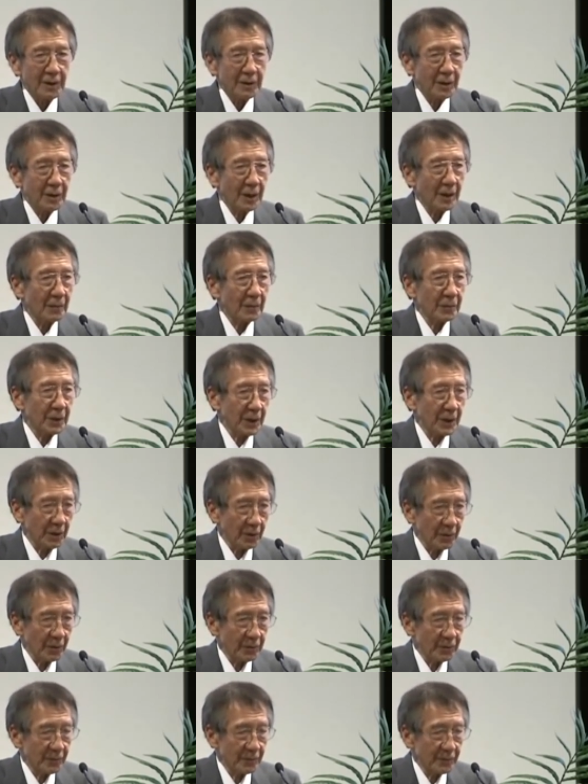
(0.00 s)
to come here.
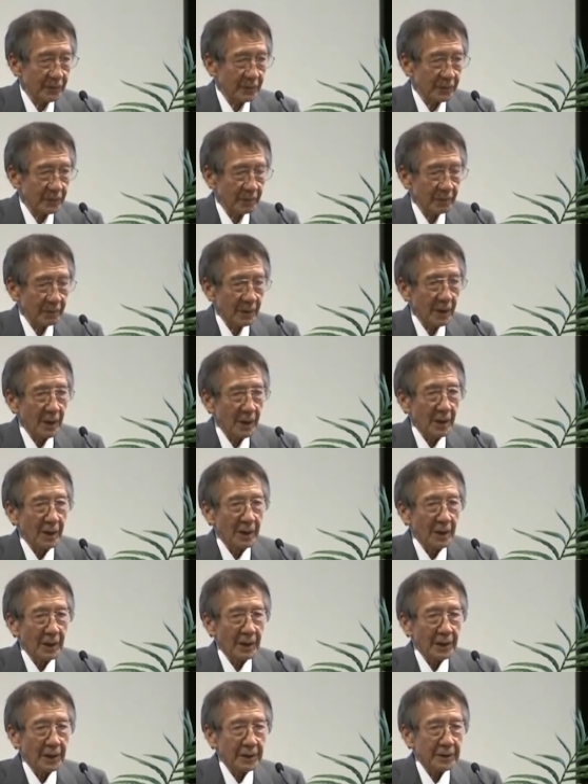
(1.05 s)

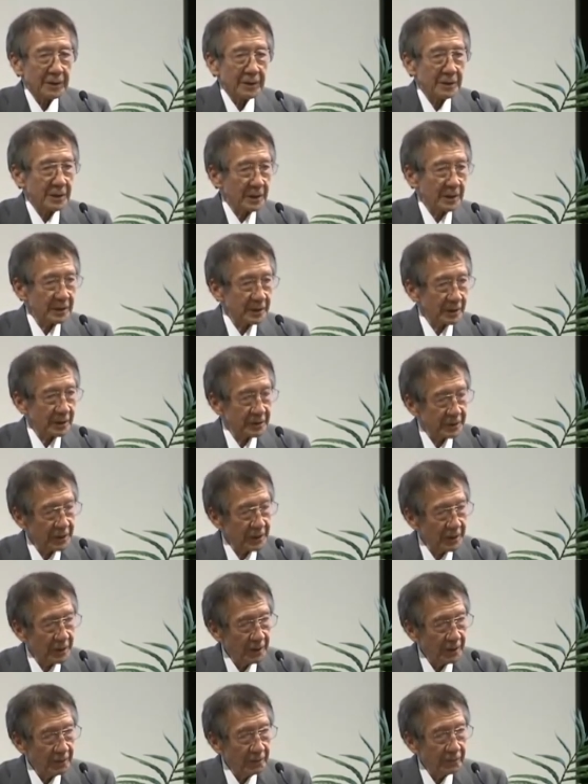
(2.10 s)
And she
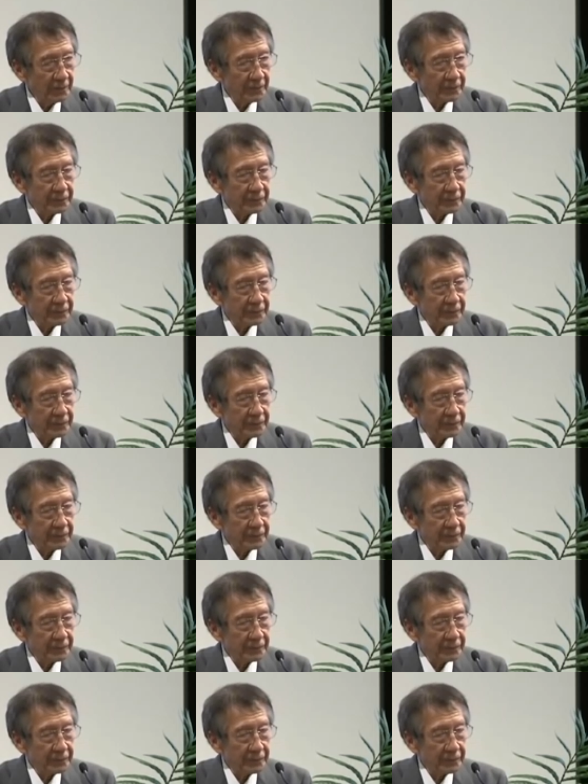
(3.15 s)
succeeded,